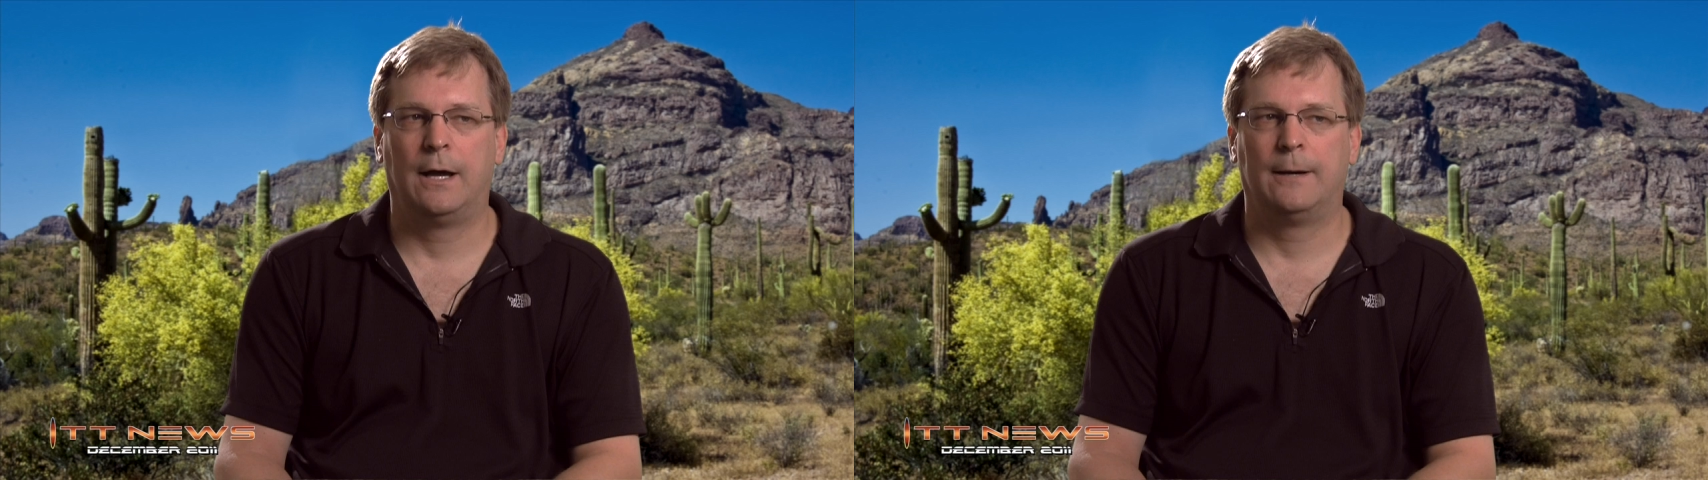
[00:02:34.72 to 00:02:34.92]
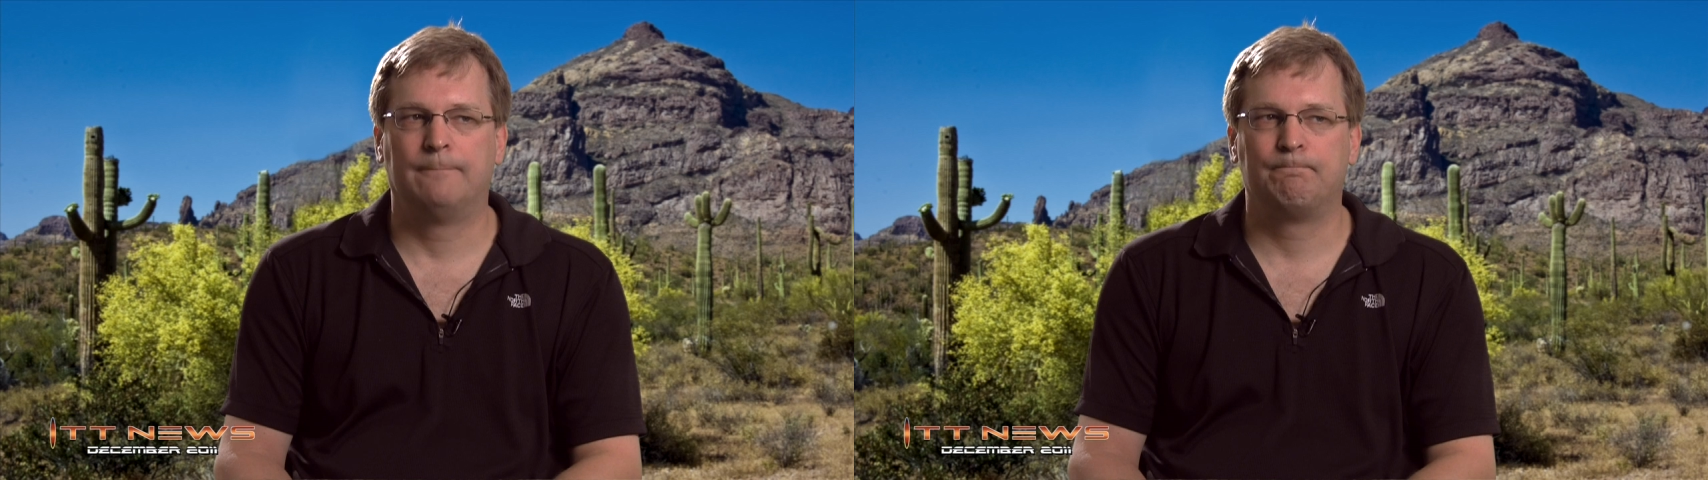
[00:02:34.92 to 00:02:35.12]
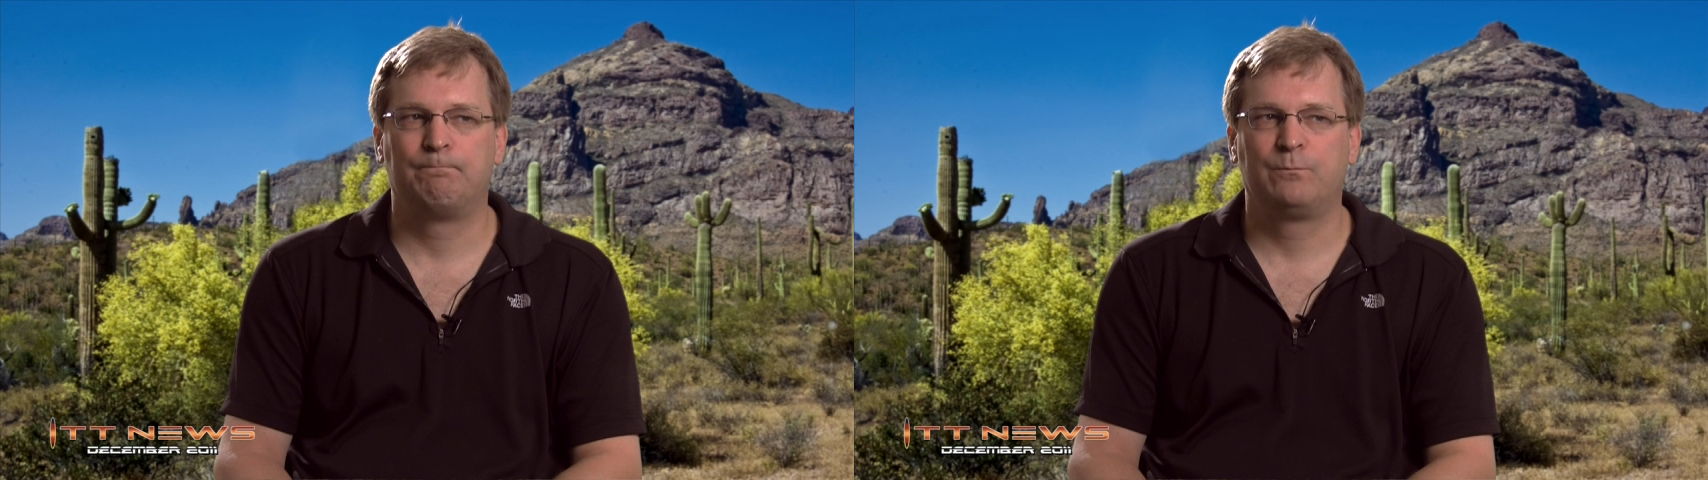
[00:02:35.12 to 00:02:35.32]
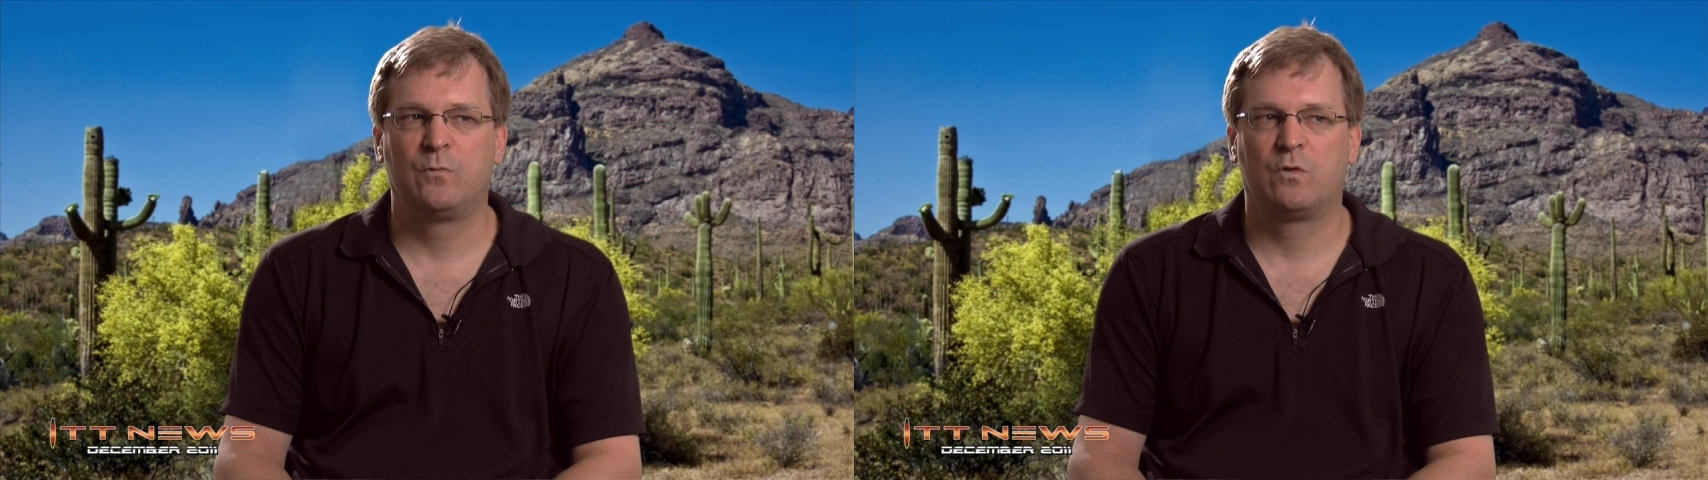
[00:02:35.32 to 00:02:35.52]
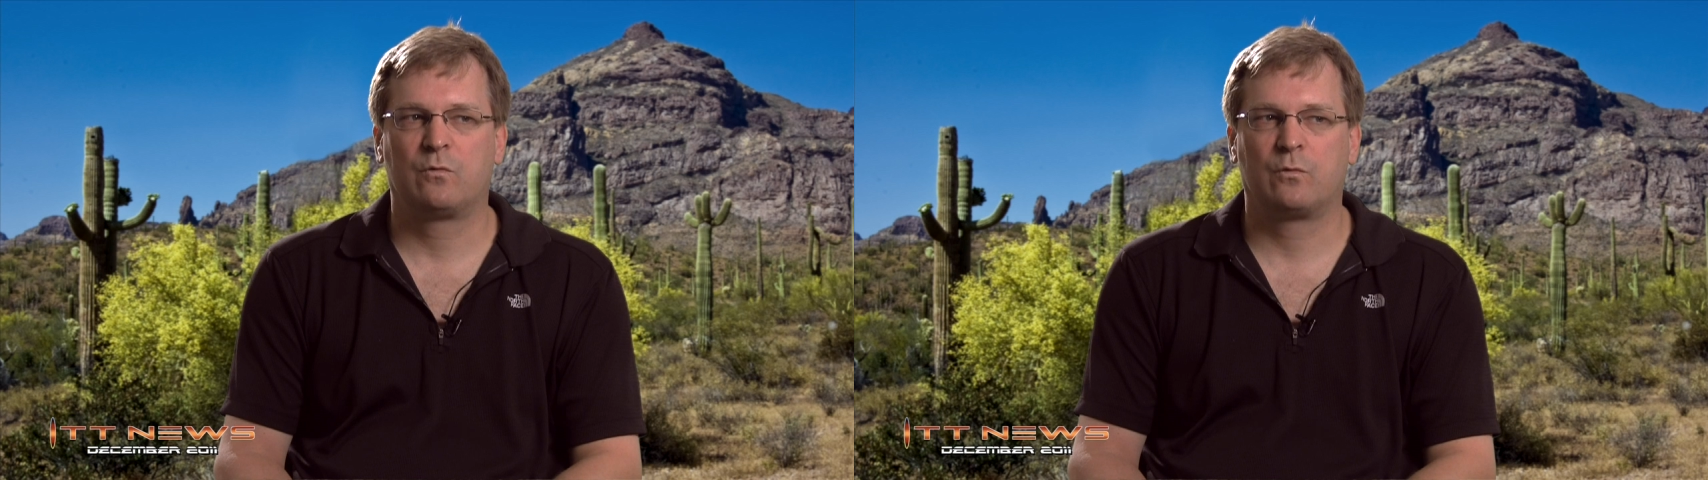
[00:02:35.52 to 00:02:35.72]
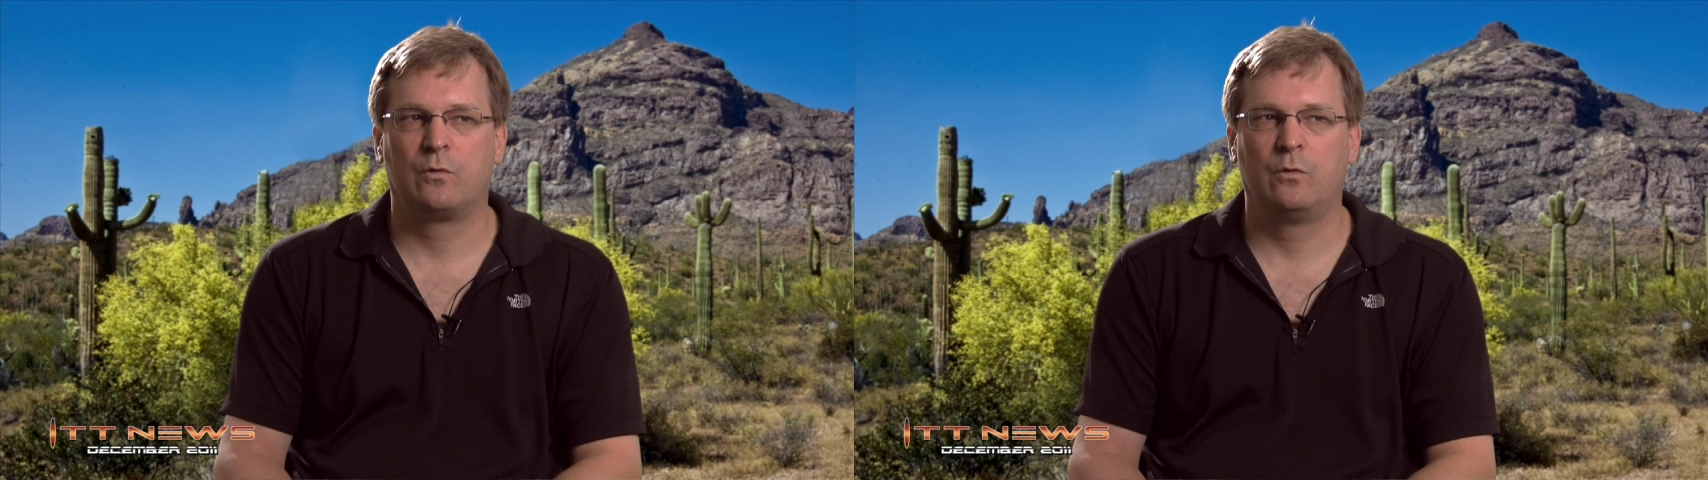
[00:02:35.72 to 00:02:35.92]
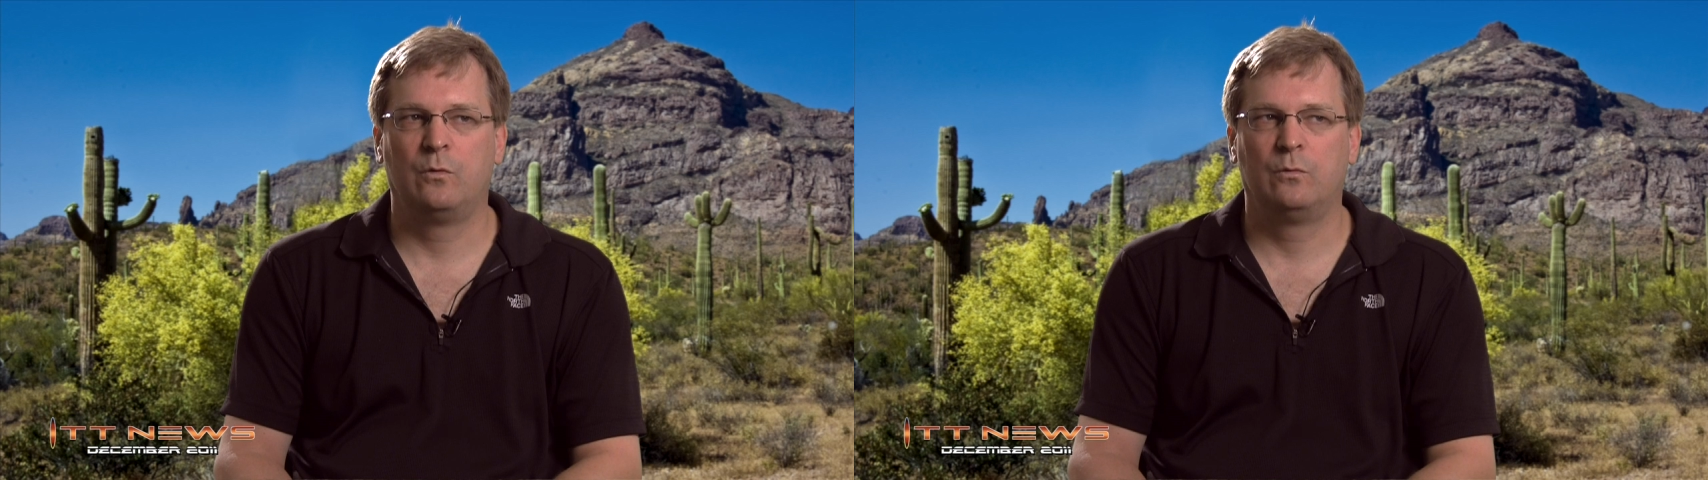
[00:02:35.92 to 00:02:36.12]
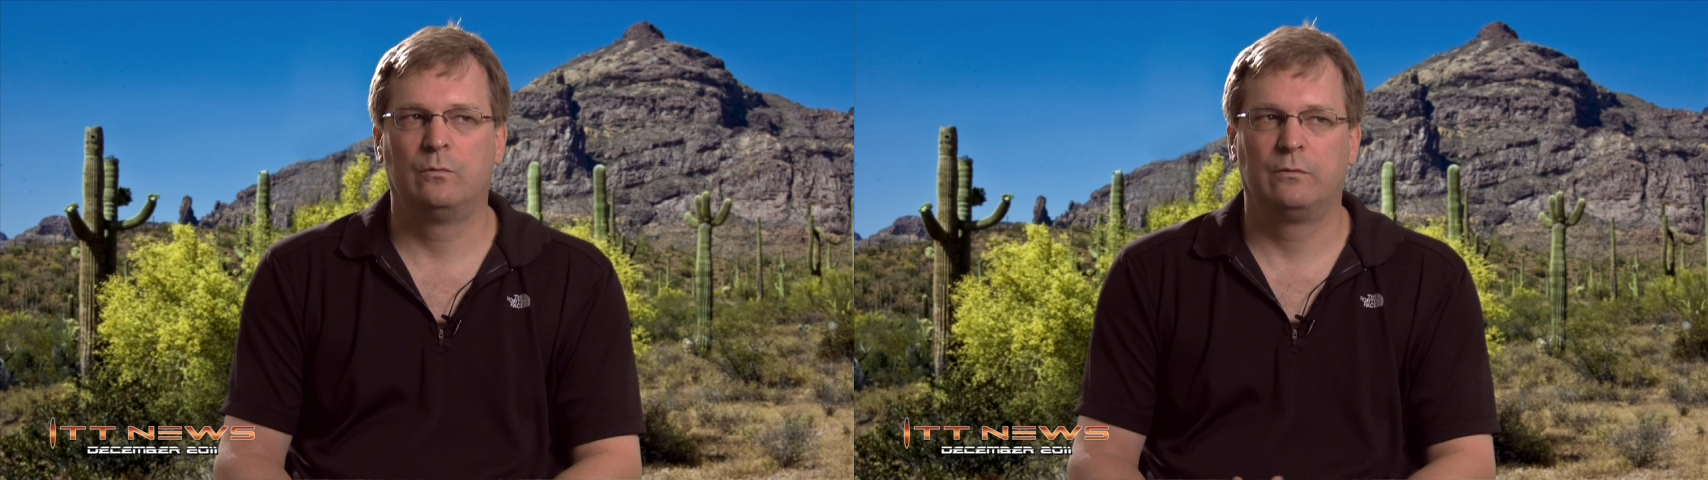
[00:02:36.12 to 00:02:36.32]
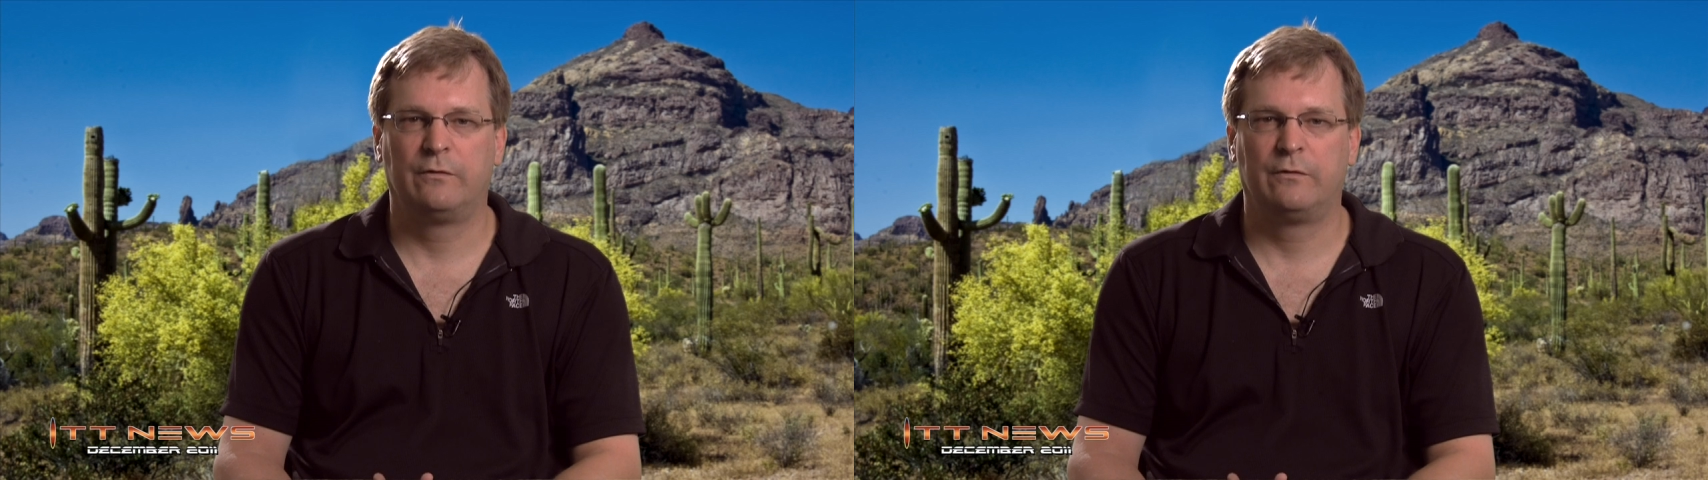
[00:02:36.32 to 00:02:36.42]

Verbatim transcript: um, through